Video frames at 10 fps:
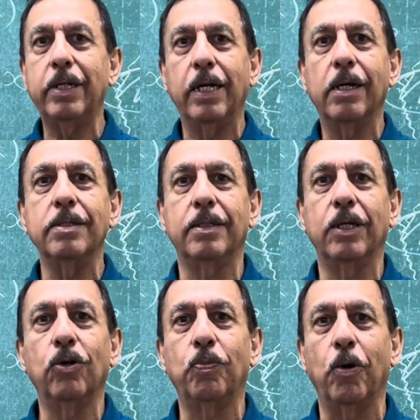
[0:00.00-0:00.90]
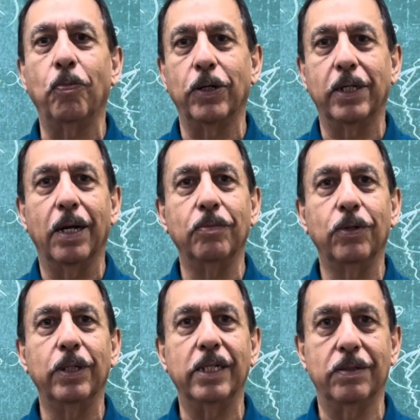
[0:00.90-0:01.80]
taken 0 proper time to
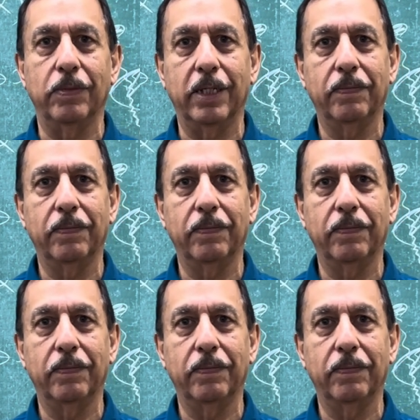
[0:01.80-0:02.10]
reach me.